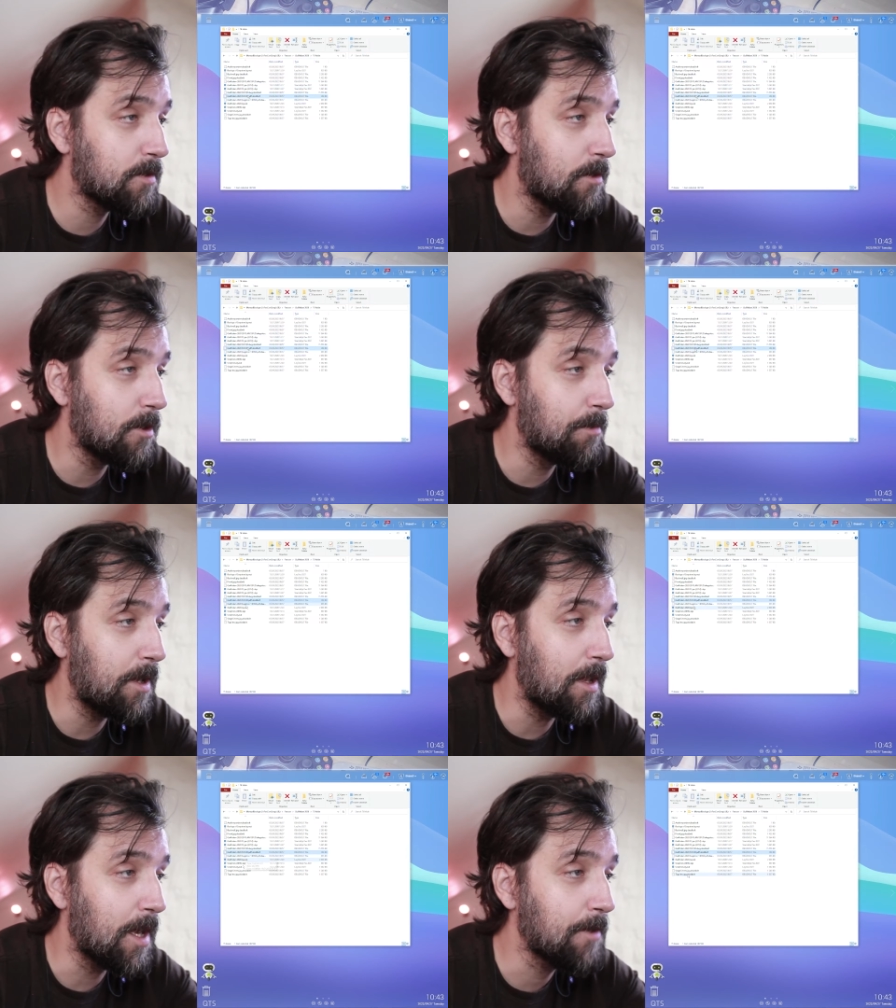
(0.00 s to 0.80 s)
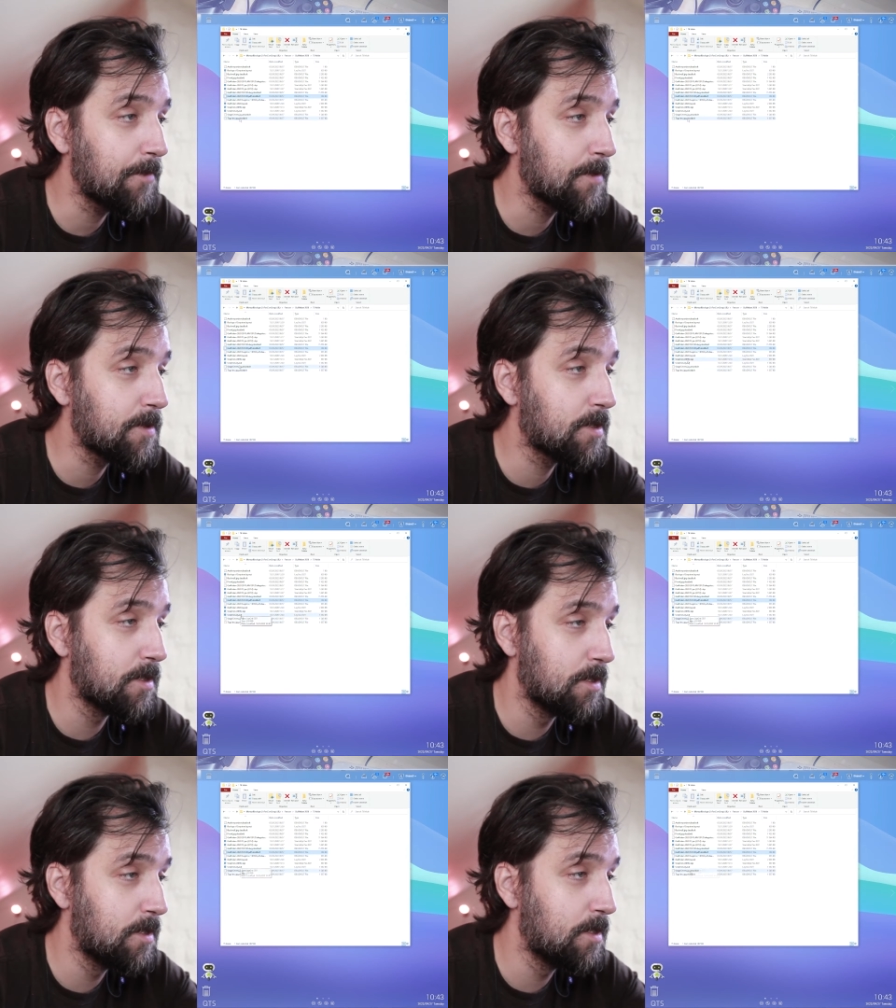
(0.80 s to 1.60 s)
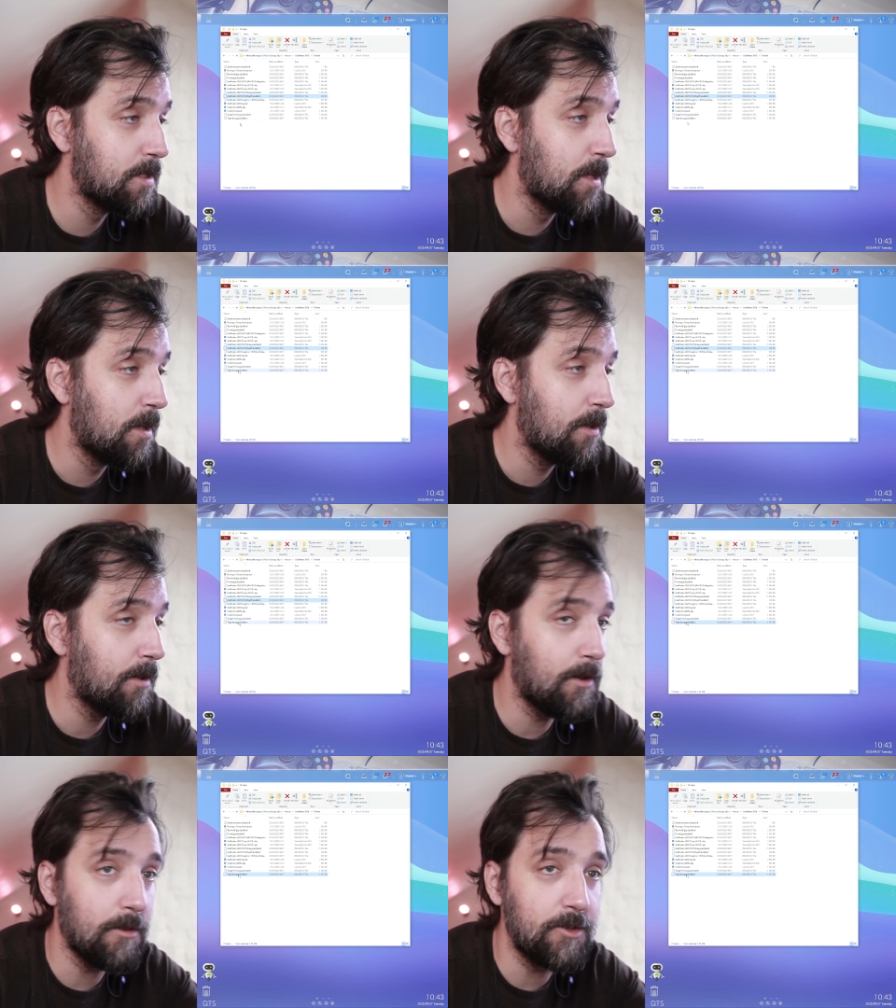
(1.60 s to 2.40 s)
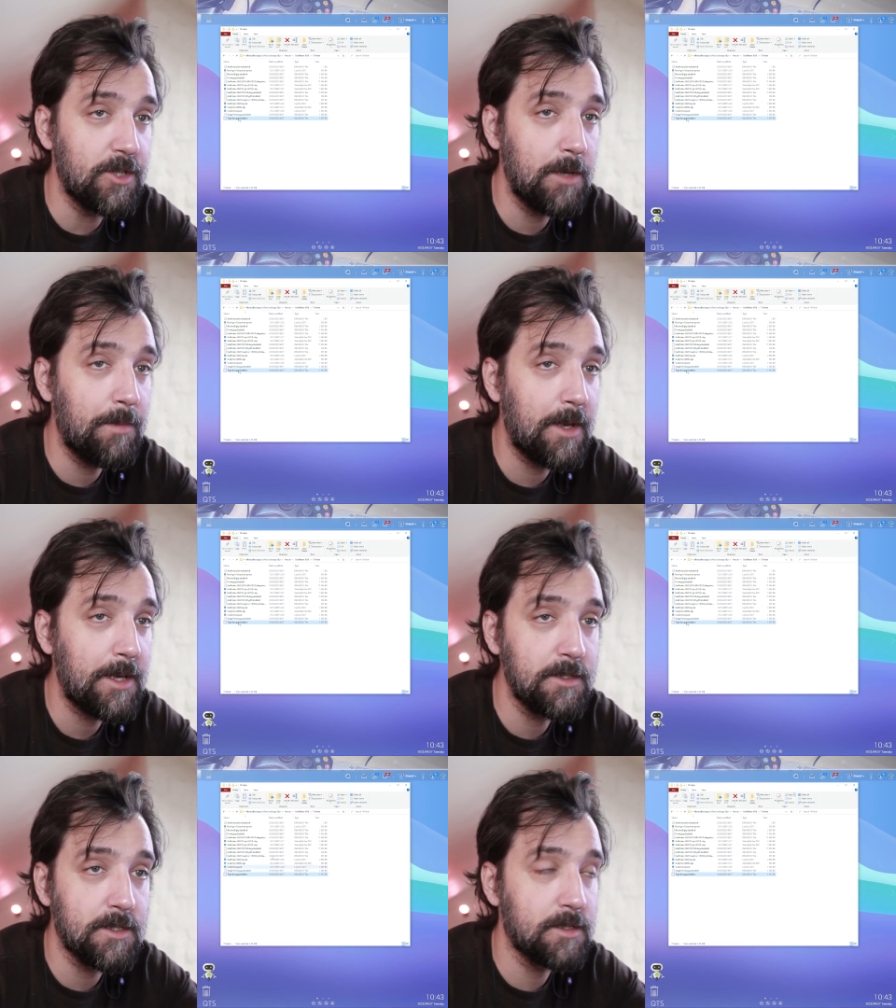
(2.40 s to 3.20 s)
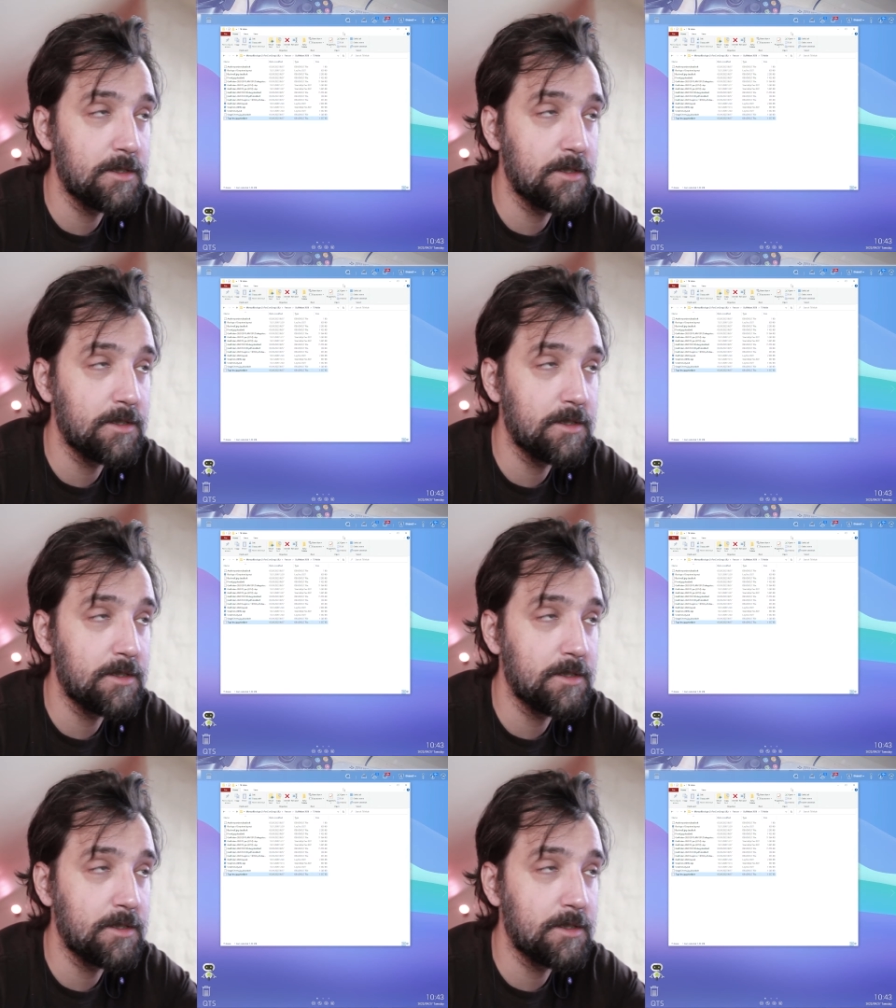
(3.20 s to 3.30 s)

all the P D Fs, all the JPEGs,